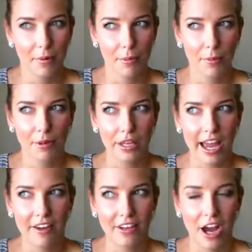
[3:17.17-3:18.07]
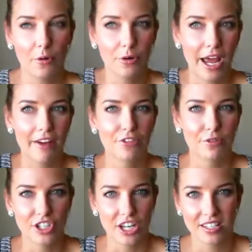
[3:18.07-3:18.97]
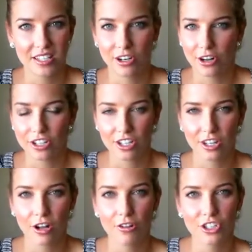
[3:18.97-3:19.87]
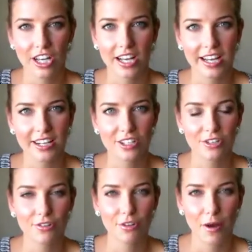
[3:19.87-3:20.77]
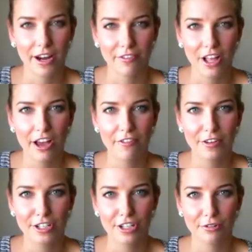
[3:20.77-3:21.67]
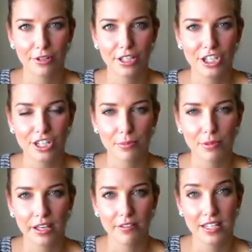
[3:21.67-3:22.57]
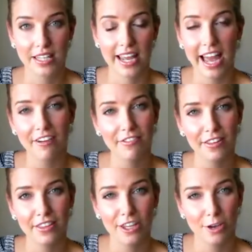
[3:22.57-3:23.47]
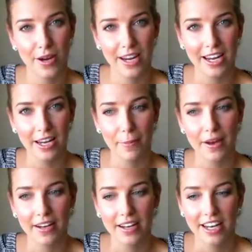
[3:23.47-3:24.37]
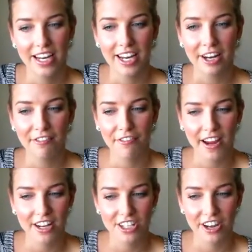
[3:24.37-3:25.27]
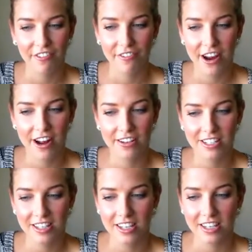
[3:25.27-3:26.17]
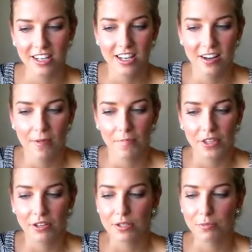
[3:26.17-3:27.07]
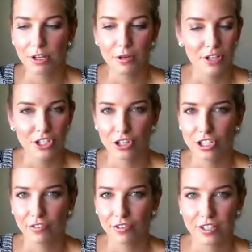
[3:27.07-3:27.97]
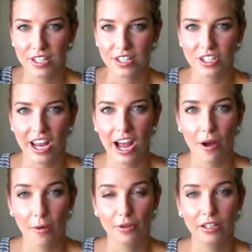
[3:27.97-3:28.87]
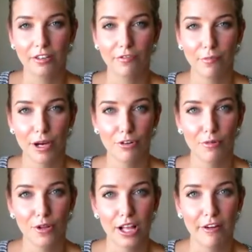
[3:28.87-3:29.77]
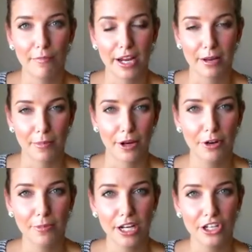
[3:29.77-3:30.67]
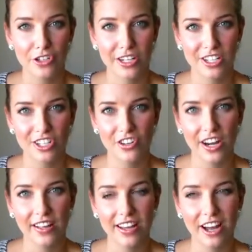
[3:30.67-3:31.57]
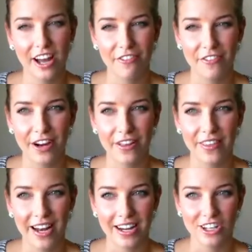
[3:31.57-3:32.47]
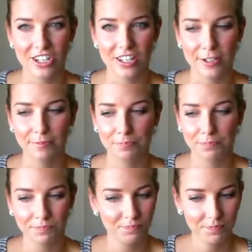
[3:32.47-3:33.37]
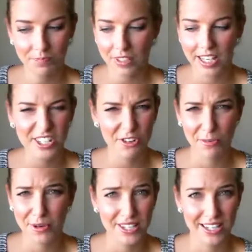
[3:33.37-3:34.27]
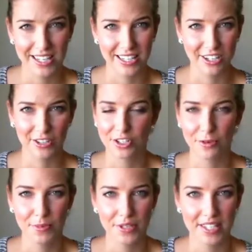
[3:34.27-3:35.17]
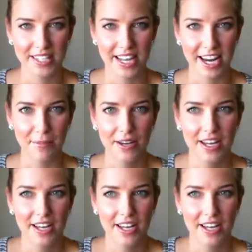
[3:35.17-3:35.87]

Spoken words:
probably I would have to adjust a lot to the culture and to the way of life and to the religious beliefs that they have in the UAE, but in fact I found that there is pretty much no difference as to how I would live my normal life back in my home country in Australia. I find that actually it's almost identical, it's almost the same.